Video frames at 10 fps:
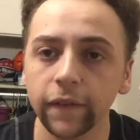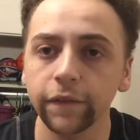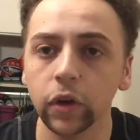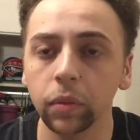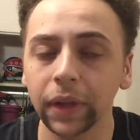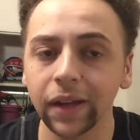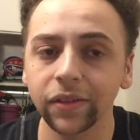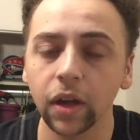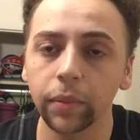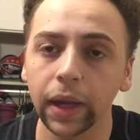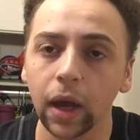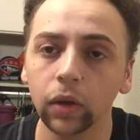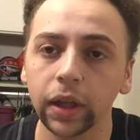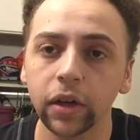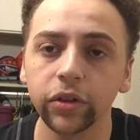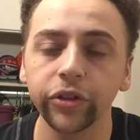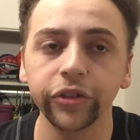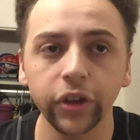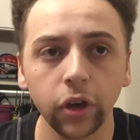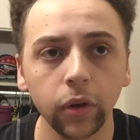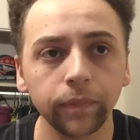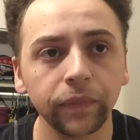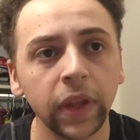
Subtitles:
film that is coming out later this year.